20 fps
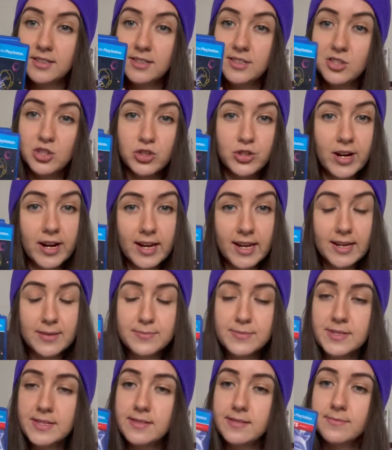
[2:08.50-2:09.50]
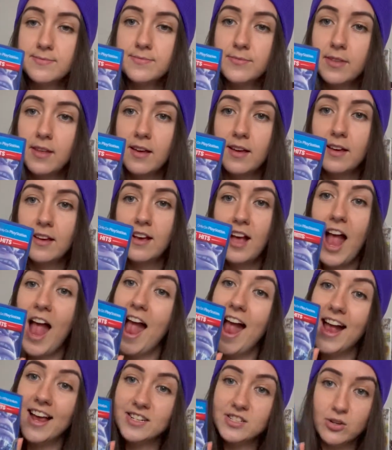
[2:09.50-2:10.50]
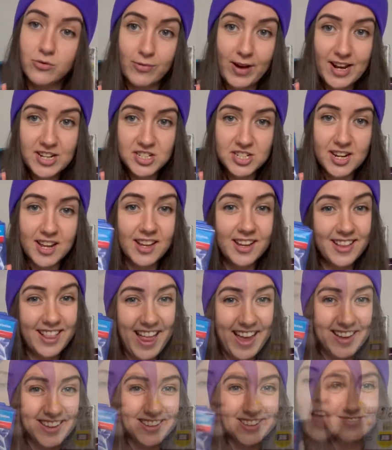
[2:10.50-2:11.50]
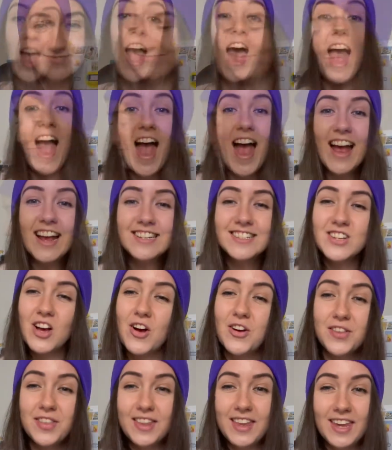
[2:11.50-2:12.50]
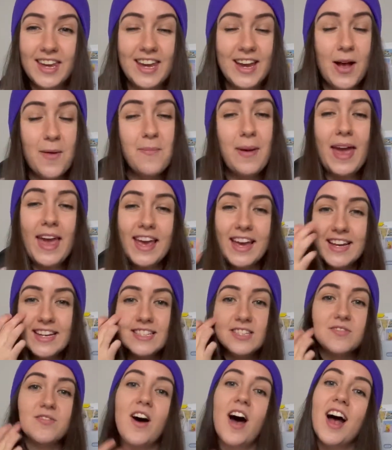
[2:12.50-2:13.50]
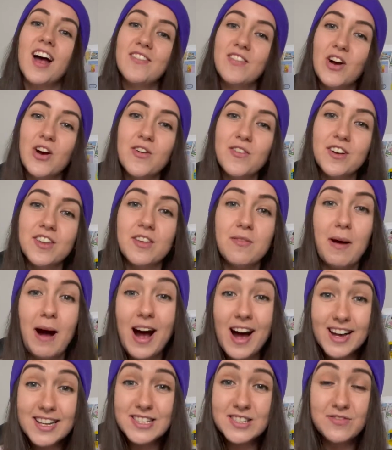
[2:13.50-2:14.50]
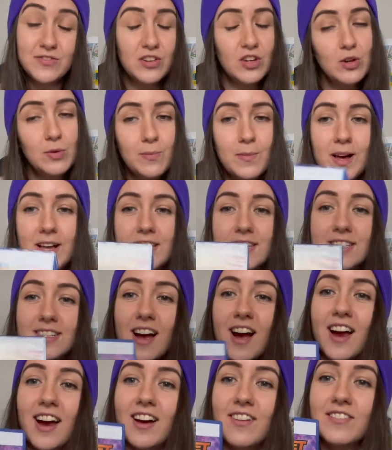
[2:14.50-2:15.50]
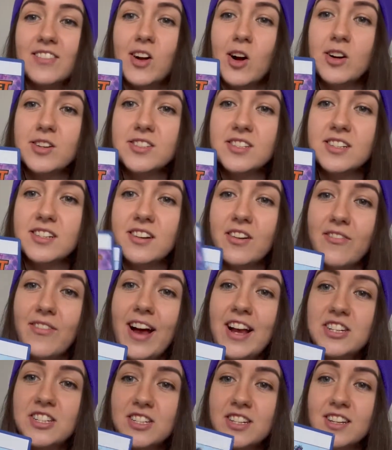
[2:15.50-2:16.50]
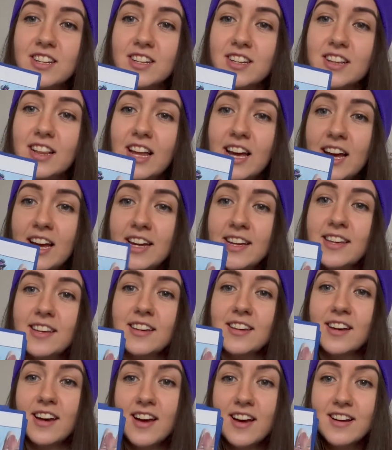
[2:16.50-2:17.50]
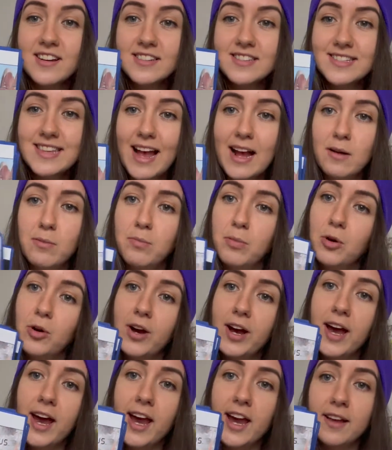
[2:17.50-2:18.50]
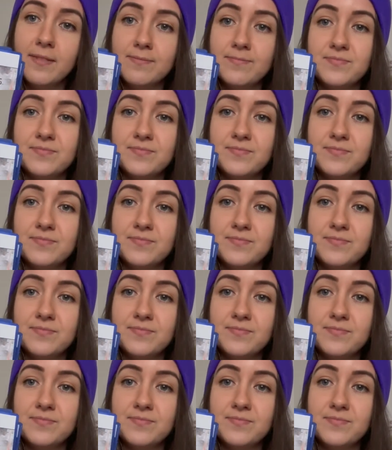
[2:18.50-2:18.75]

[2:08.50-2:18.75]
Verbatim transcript: Dreams, and Ratchet and Clank. And on the PS5 over the past few months, I have gotten Ratchet and Clank, Sackboy,